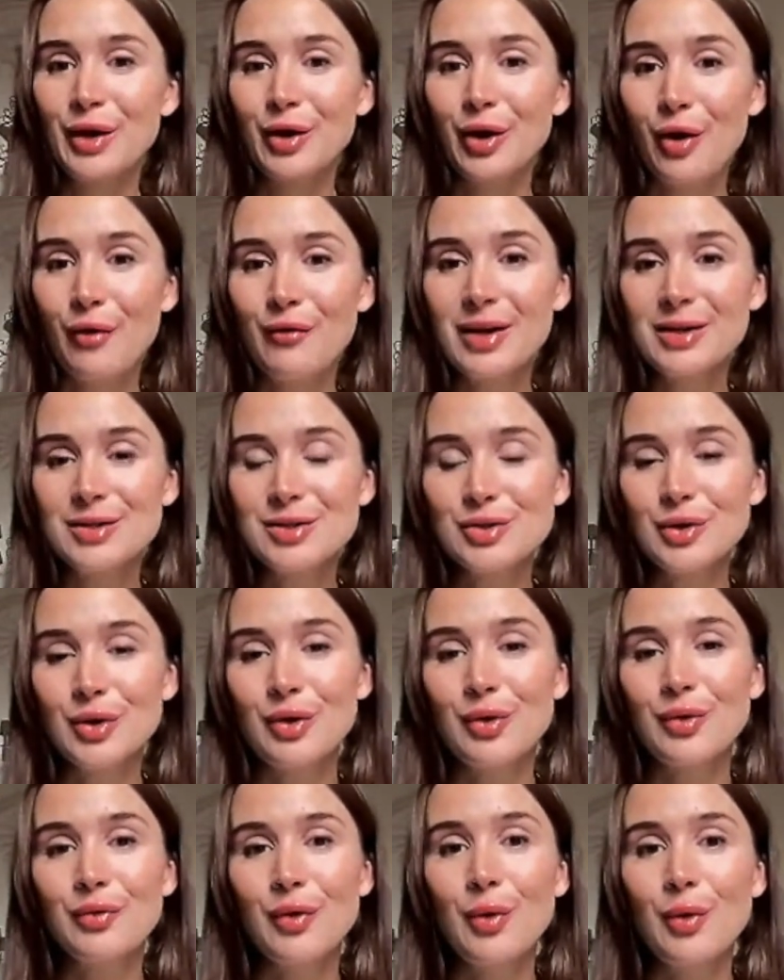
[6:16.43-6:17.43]

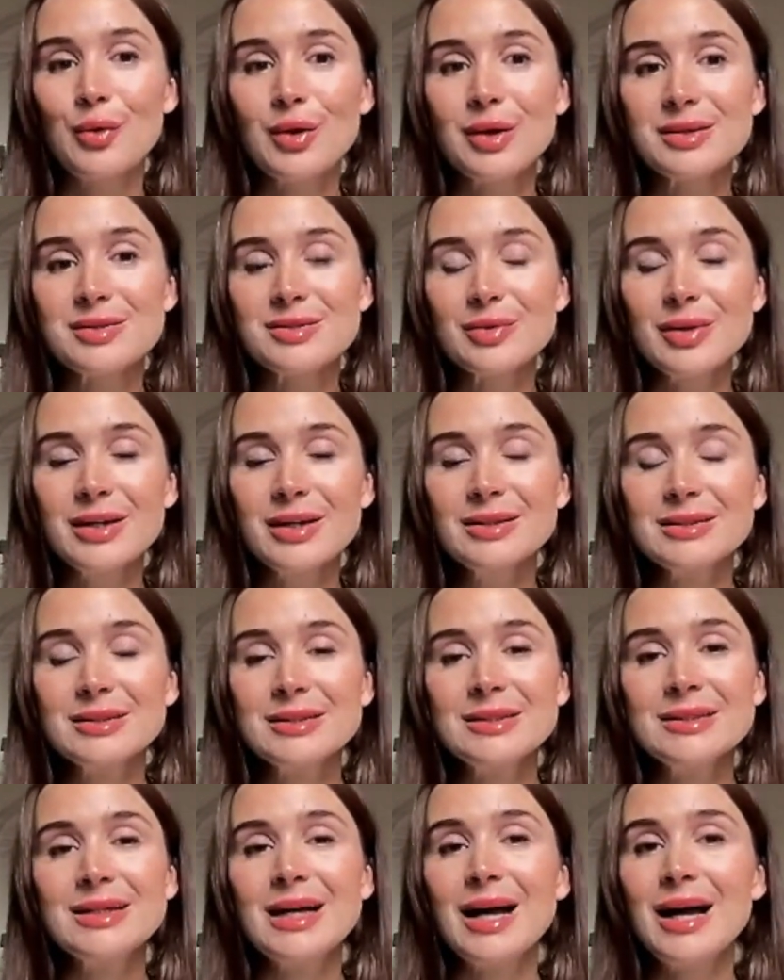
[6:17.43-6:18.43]
conventional role into it
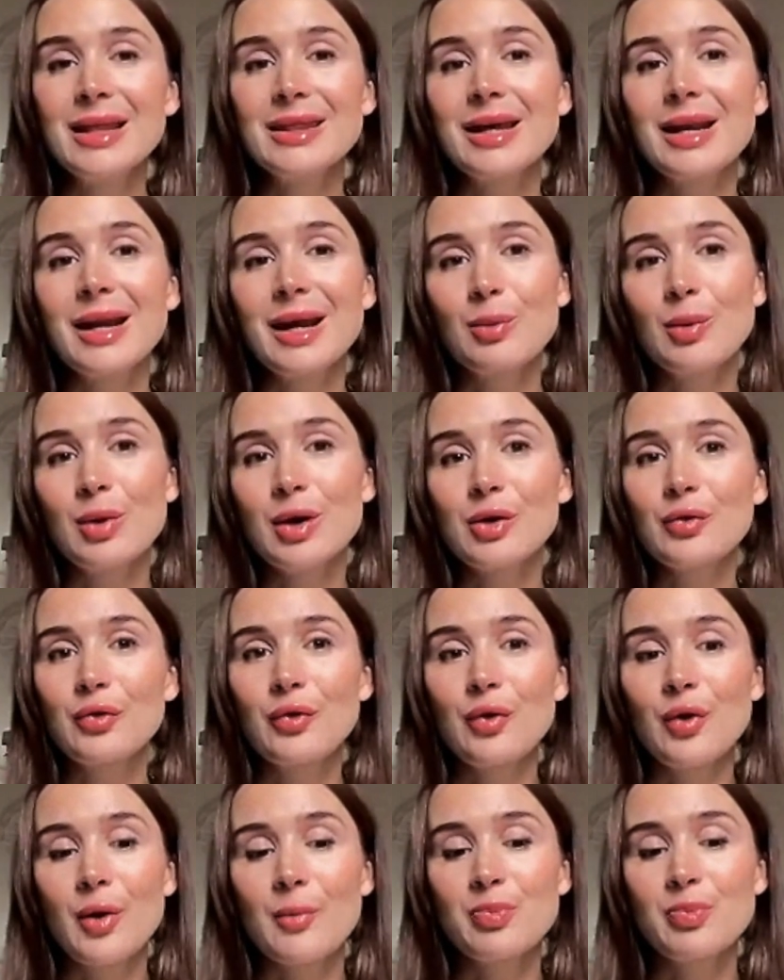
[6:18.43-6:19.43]
and then i worked
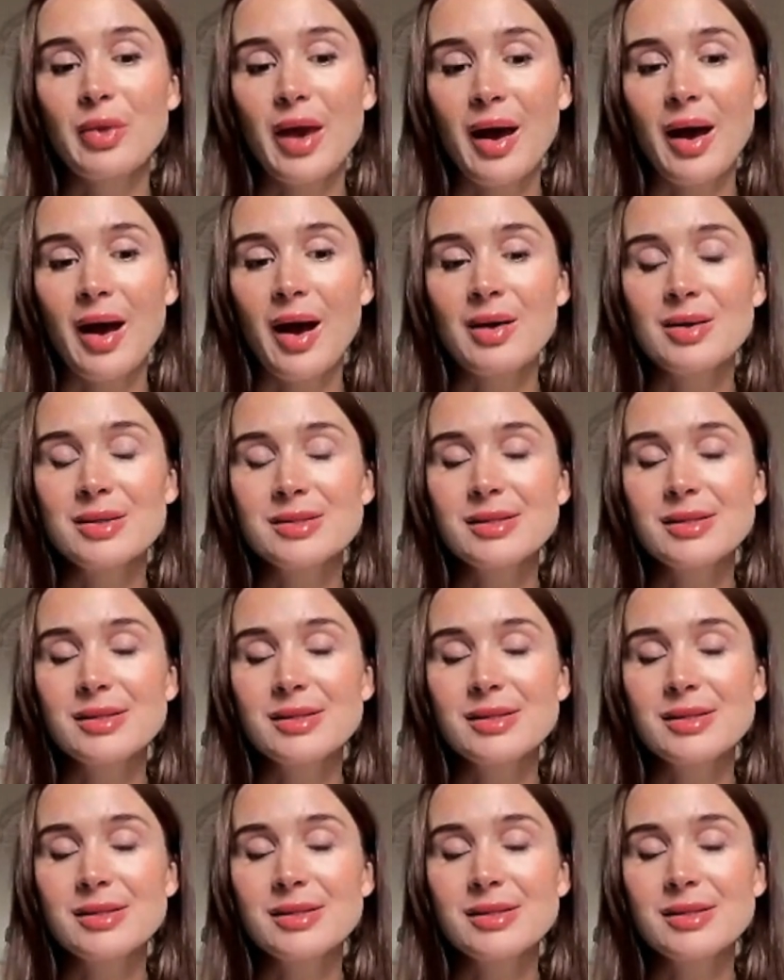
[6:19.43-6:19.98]
for uh,